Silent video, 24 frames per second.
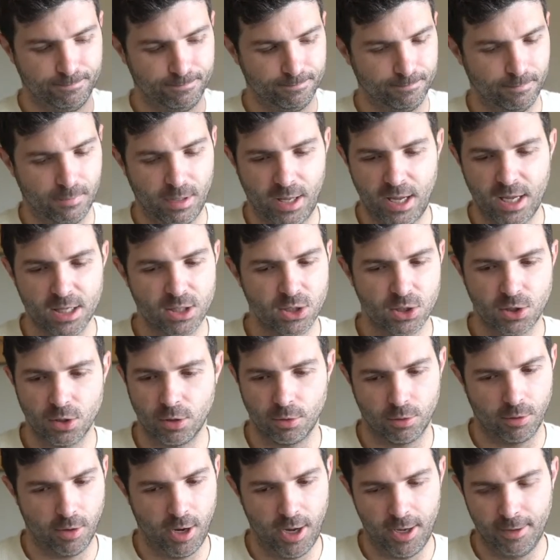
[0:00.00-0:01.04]
It's so
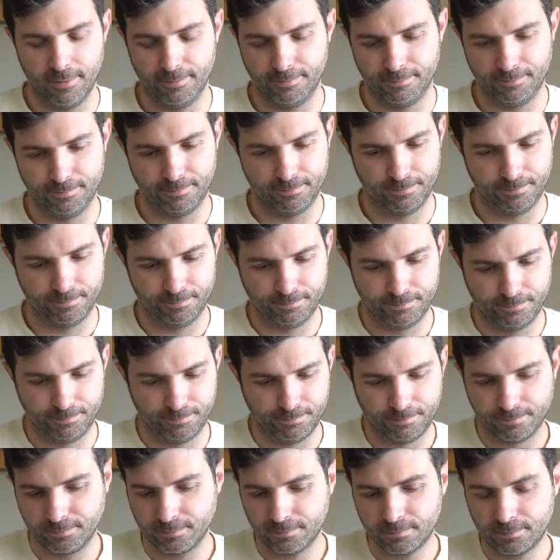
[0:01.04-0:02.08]
great.
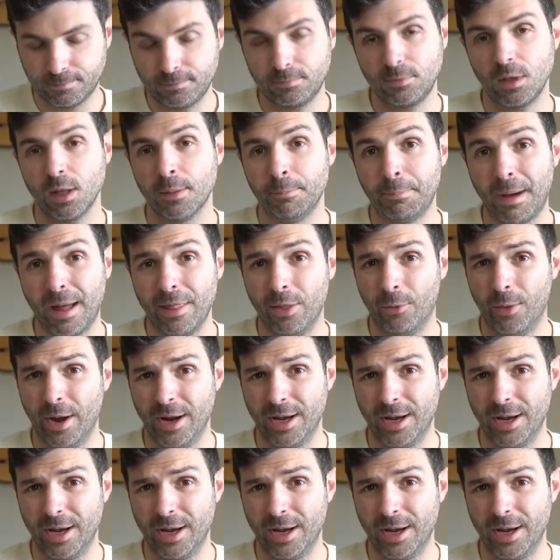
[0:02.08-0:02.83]
By the way,